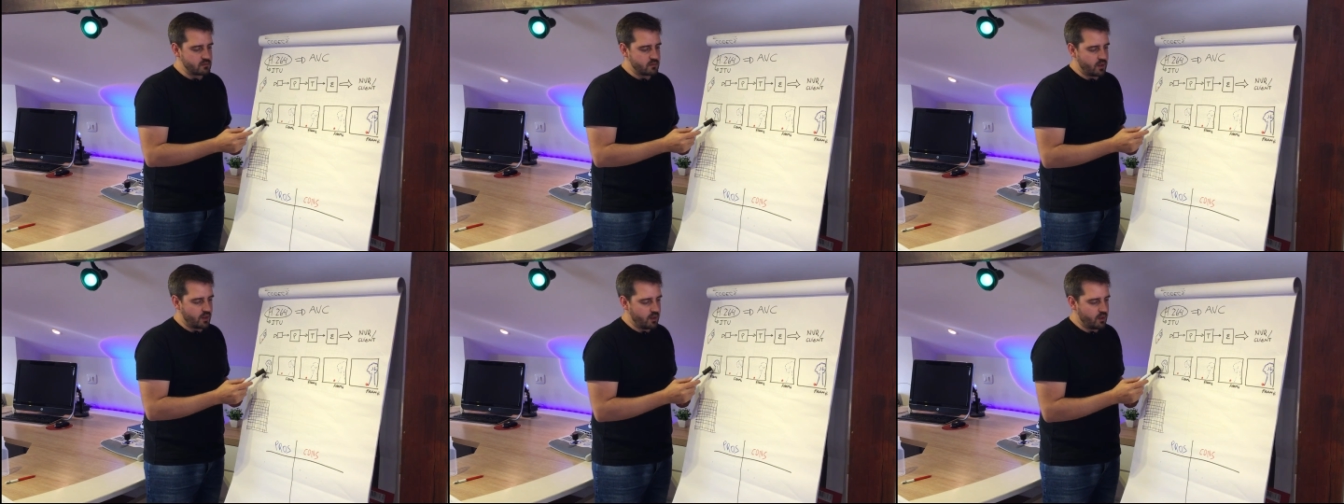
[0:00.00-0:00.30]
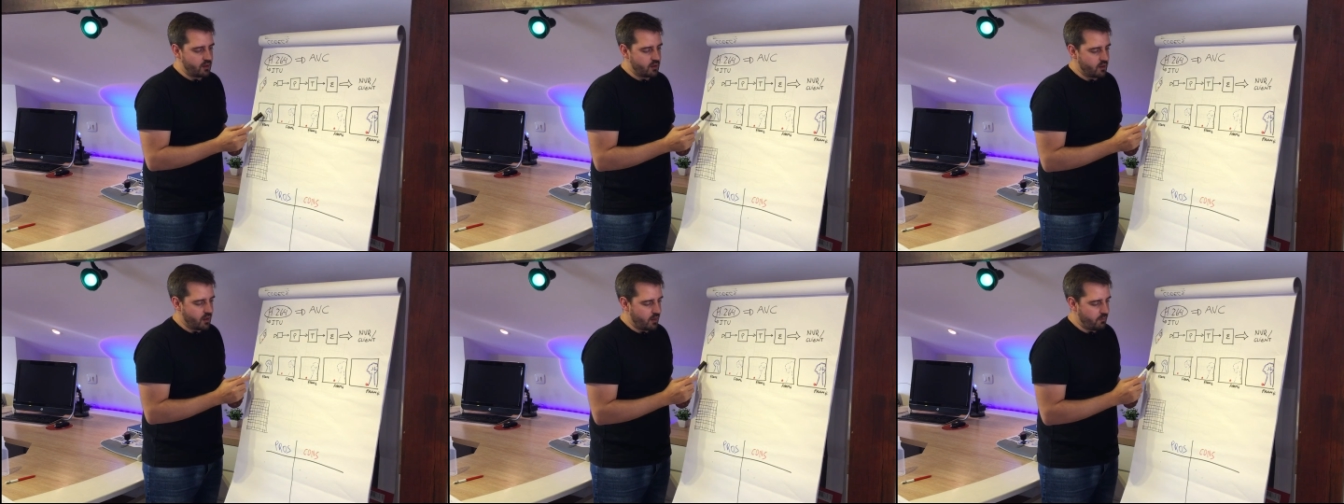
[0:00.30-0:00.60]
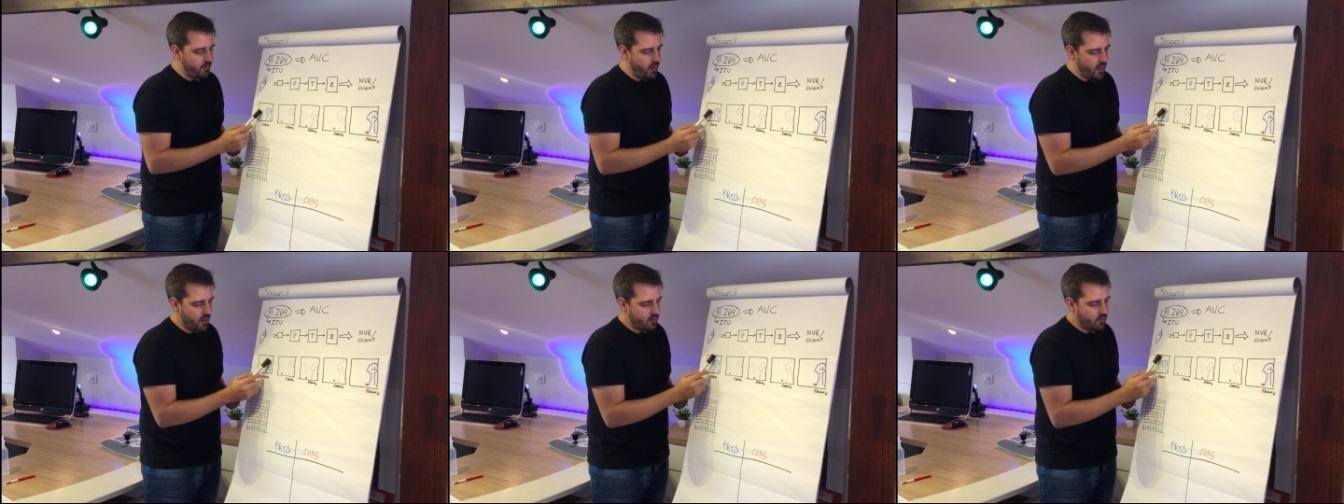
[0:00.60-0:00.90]
here a
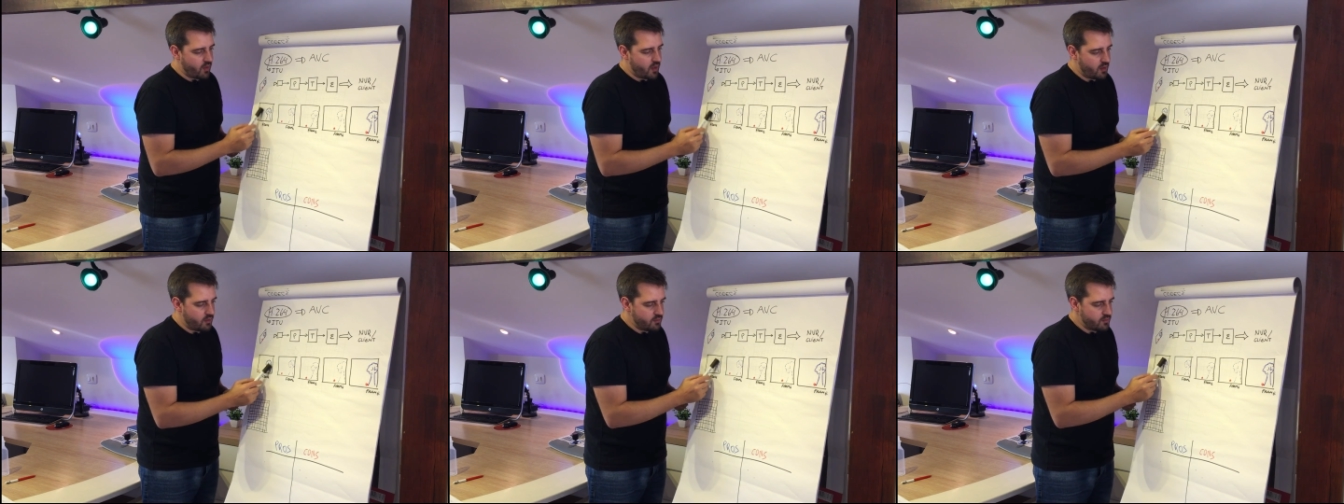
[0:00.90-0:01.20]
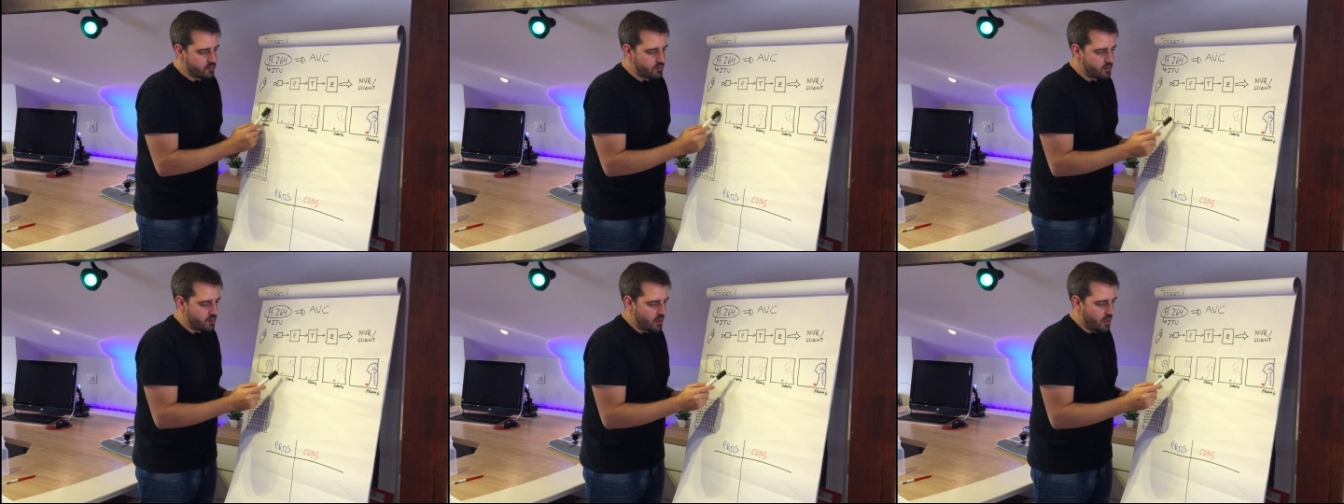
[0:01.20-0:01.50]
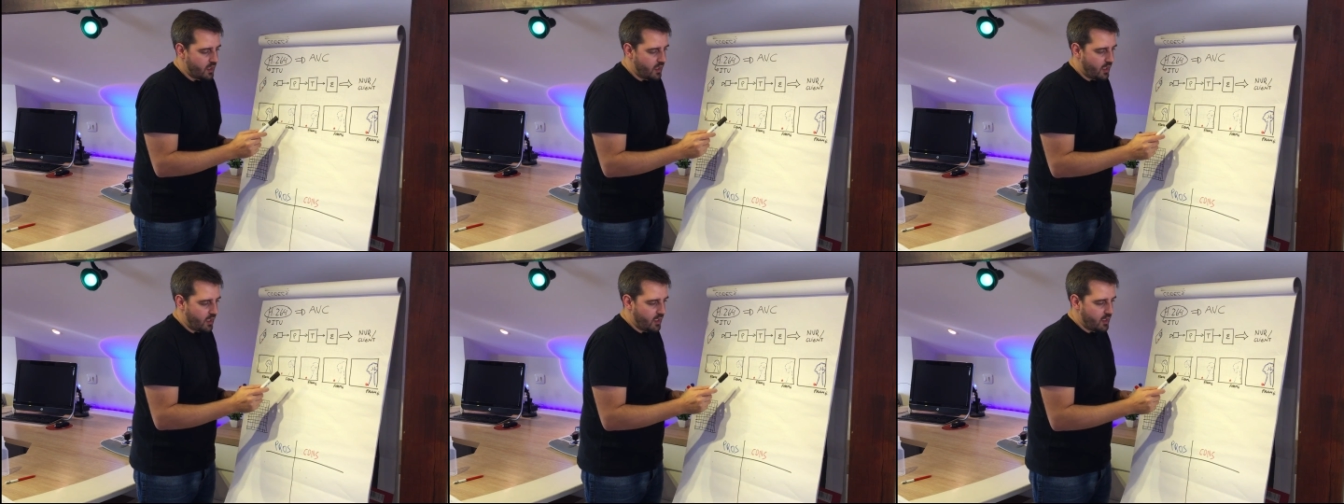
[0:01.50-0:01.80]
background,
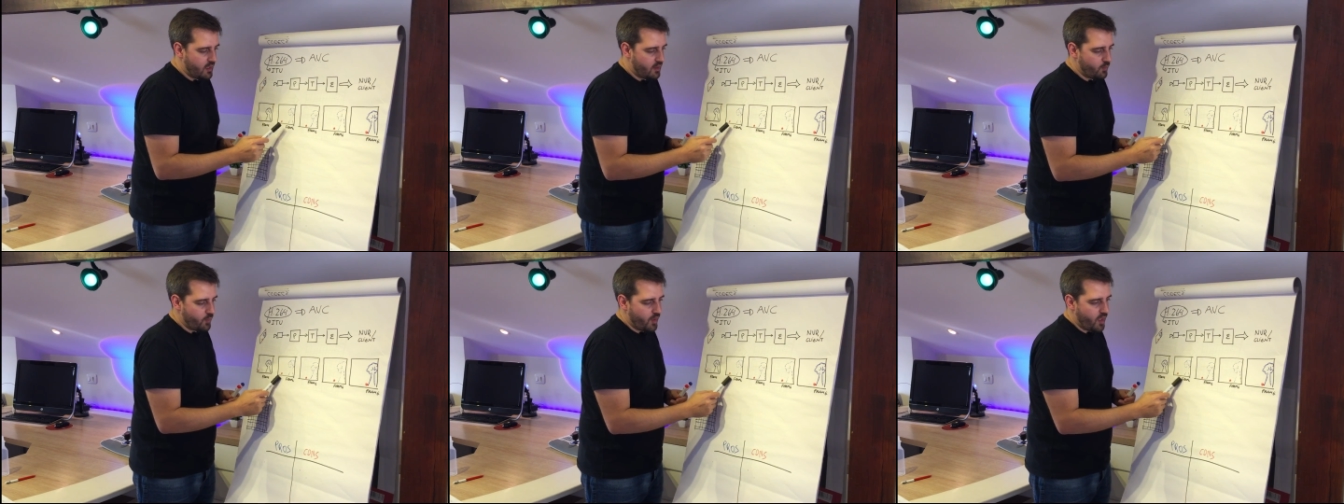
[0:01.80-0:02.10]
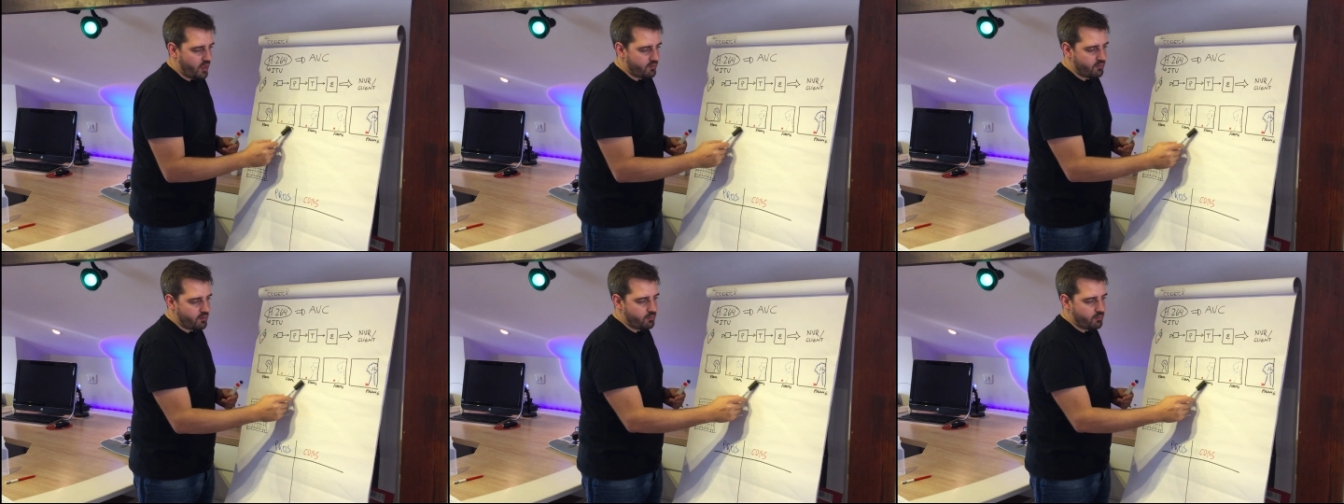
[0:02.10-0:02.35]
and we have